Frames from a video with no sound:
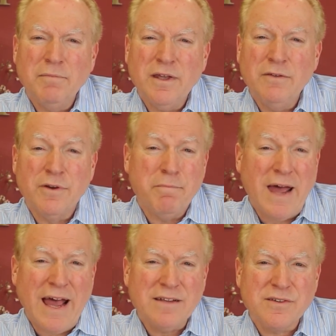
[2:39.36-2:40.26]
Even
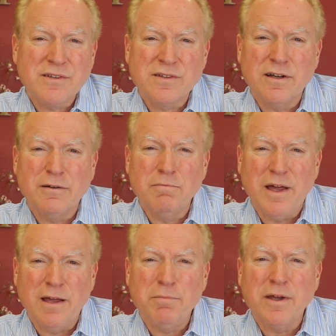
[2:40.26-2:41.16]
masks
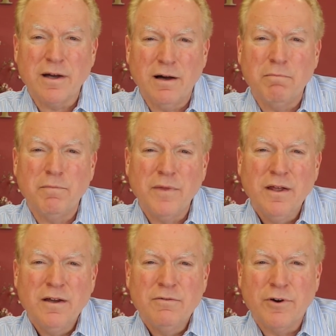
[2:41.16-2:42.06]
may become
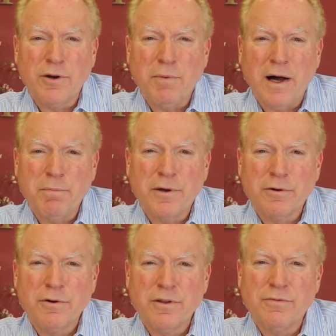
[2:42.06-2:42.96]
very
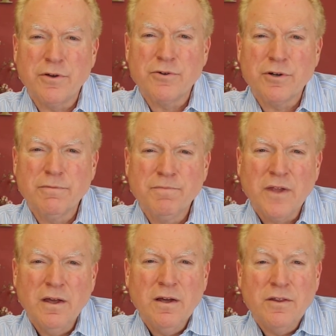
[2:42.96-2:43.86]
popular in the future.
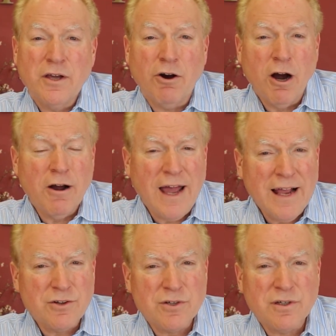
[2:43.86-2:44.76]
There are
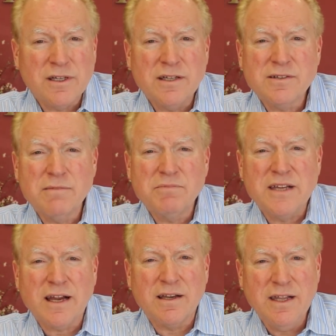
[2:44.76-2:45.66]
actually some
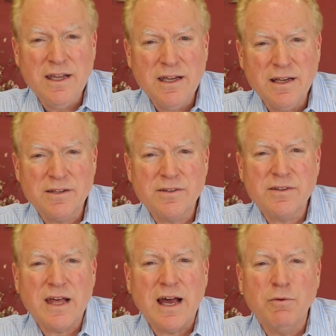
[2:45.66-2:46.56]
techniques
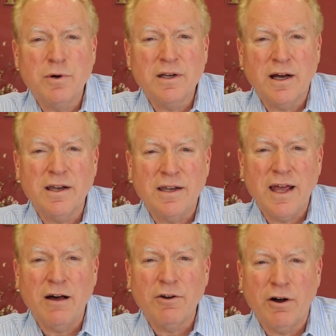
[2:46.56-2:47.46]
that would cut
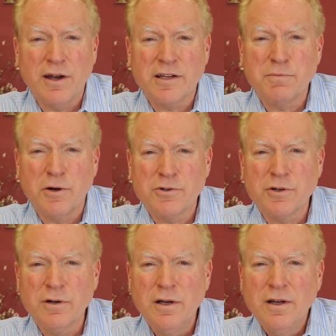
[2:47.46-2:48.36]
down on
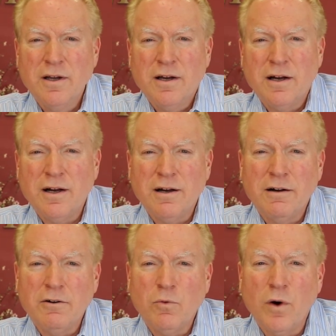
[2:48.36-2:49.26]
exposure.
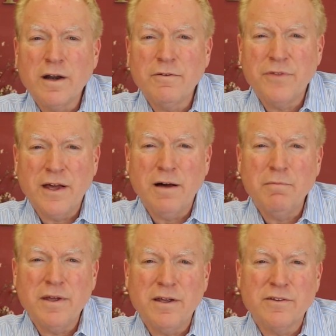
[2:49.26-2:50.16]
One of
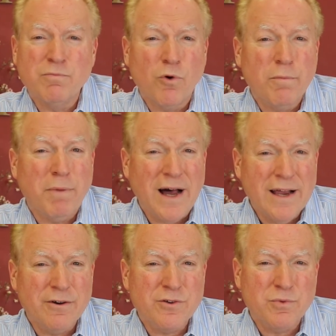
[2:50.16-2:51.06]
them is more
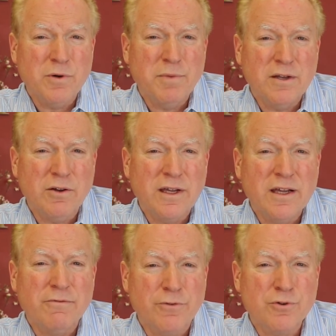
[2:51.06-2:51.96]
buyers will be looking
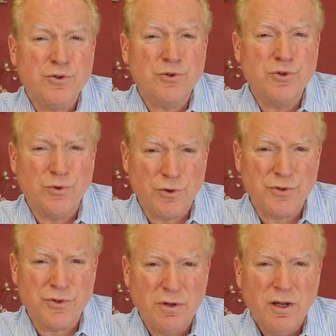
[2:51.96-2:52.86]
at virtual
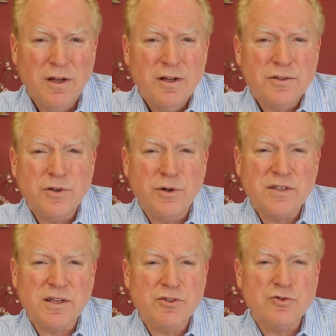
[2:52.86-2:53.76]
tours. So
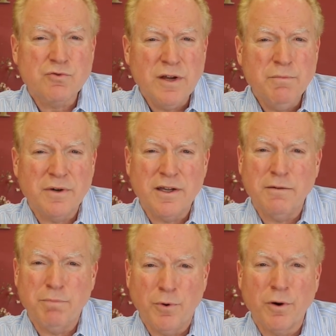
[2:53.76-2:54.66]
it's extremely
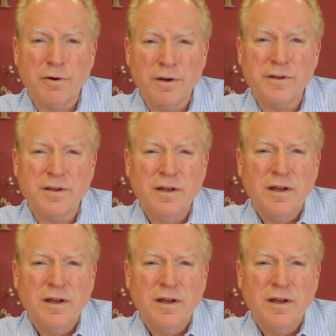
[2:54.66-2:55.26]
important